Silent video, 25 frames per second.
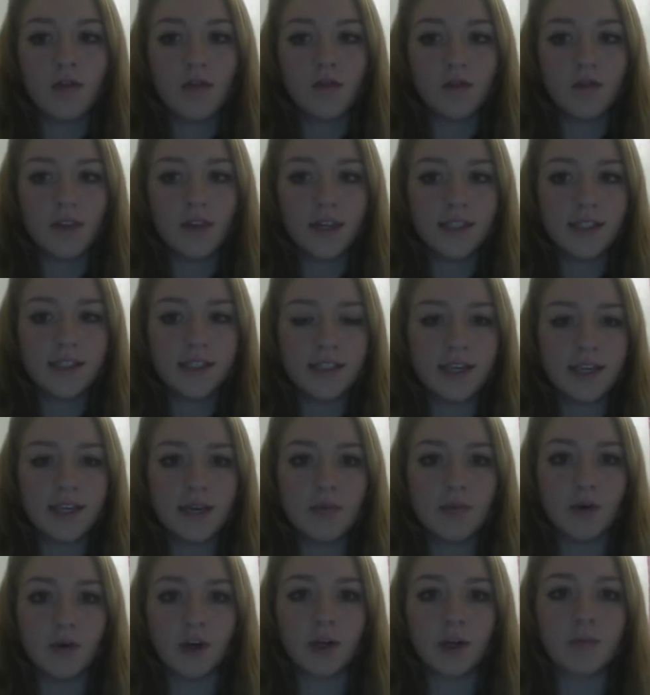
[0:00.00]
This
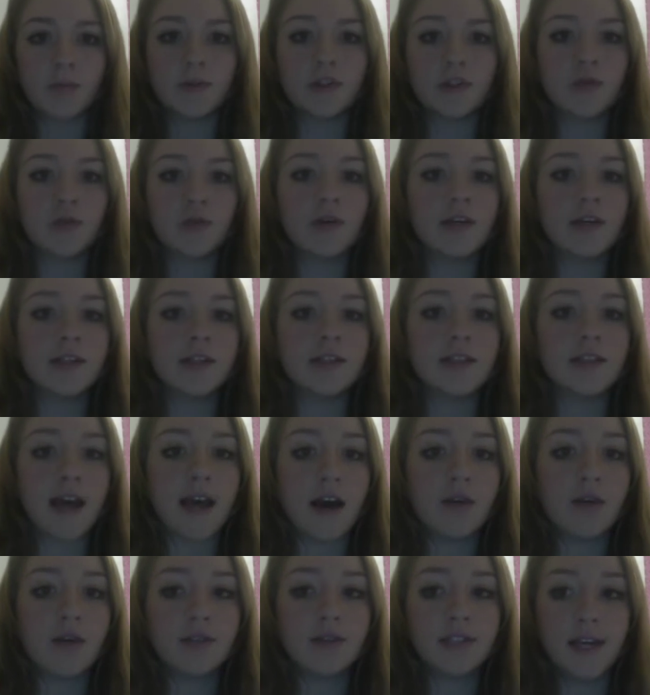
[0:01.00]
teamwork between
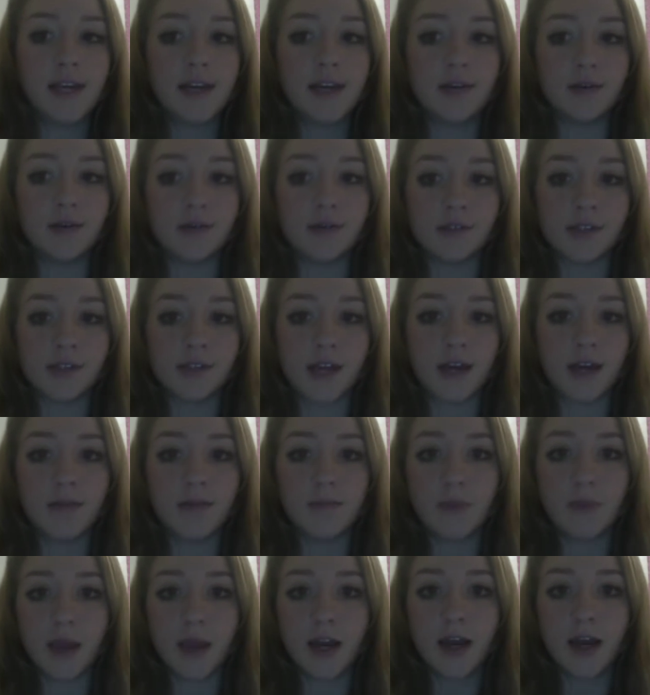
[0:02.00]
tau tangles and
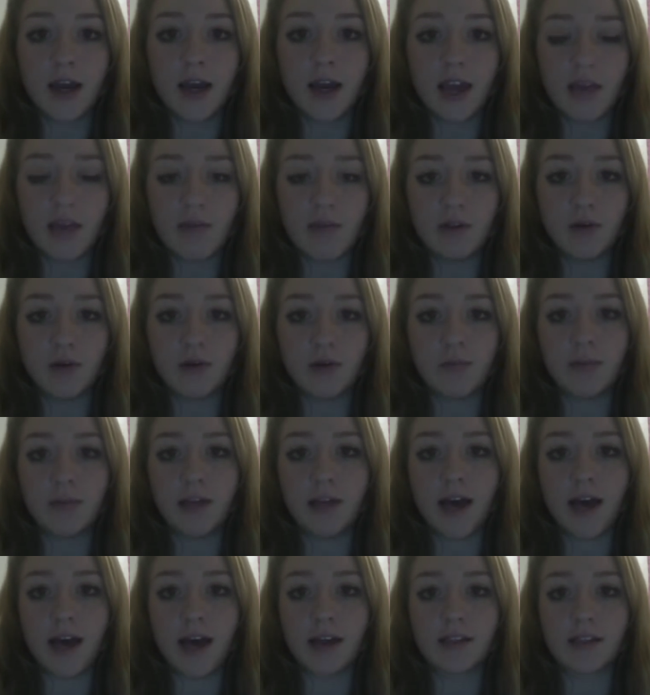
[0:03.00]
beta amyloid
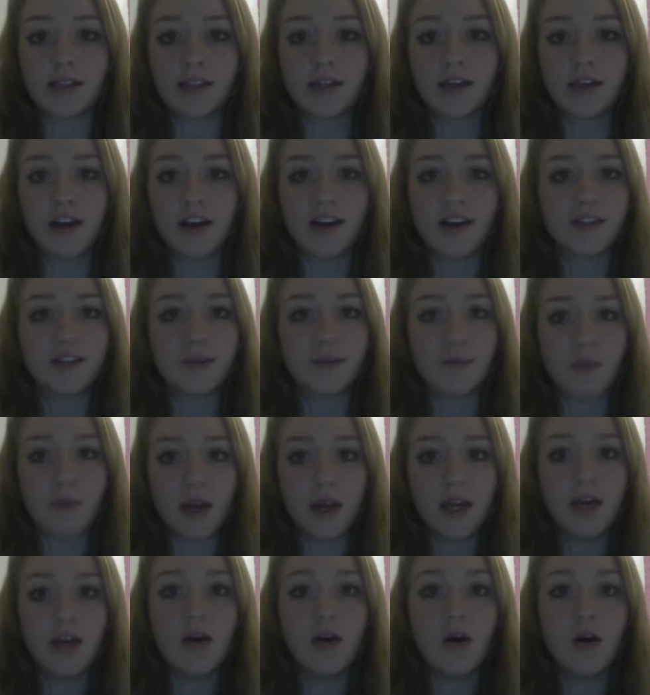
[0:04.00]
plaques cause
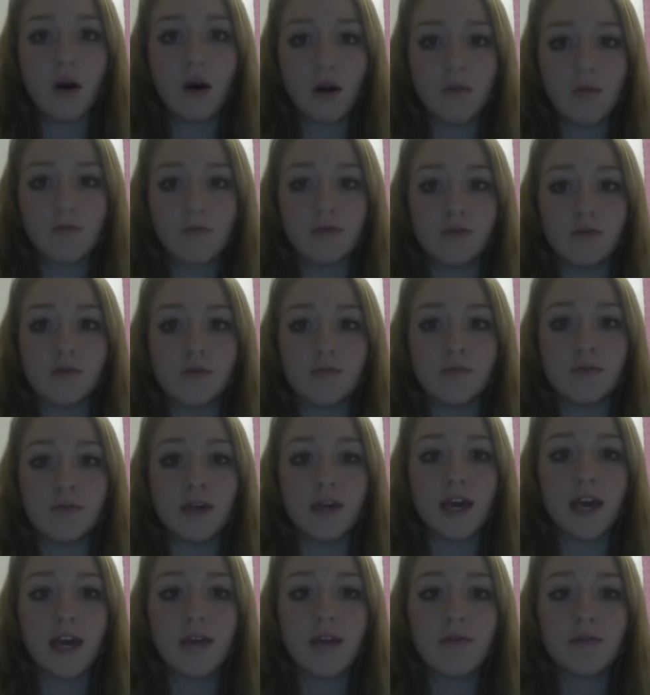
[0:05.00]
many harmful
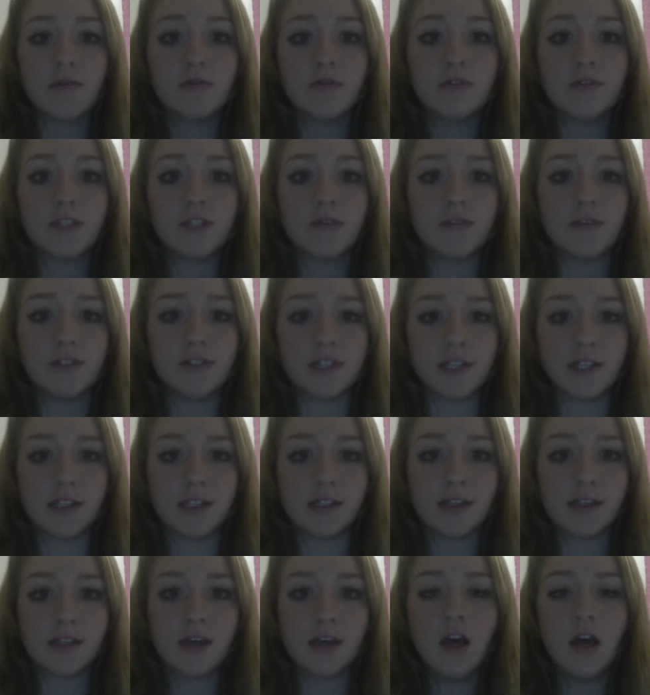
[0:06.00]
behavioral
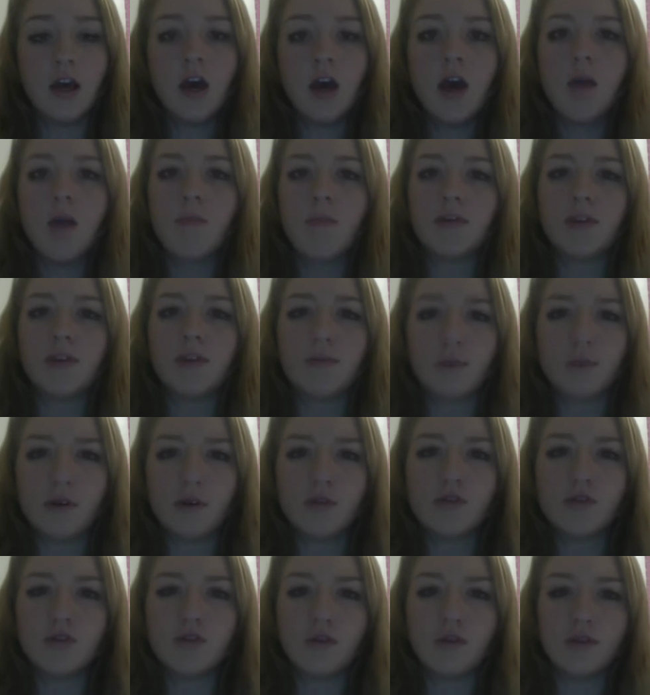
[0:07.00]
differences, but the most
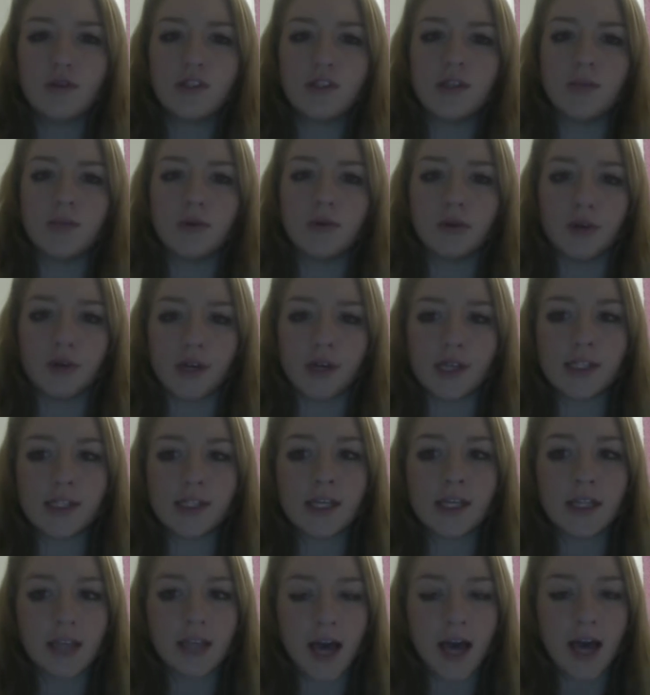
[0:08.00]
noticeable is a
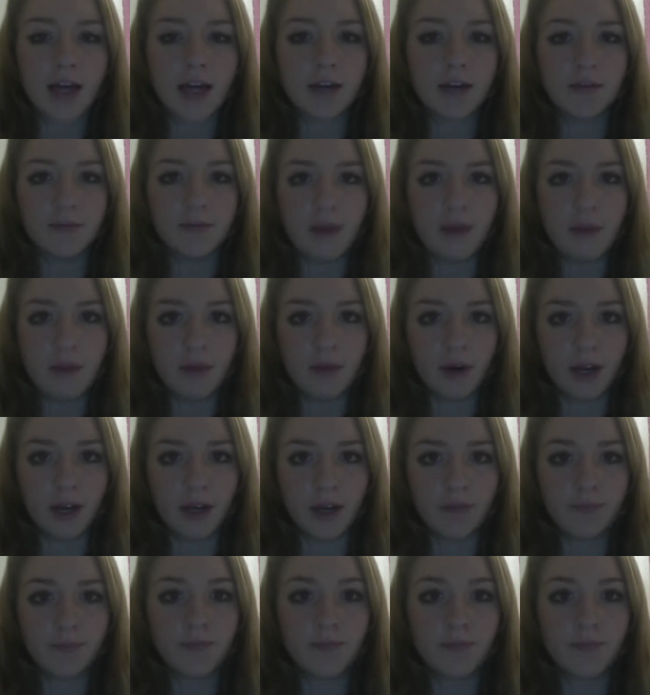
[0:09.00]
lack of memory.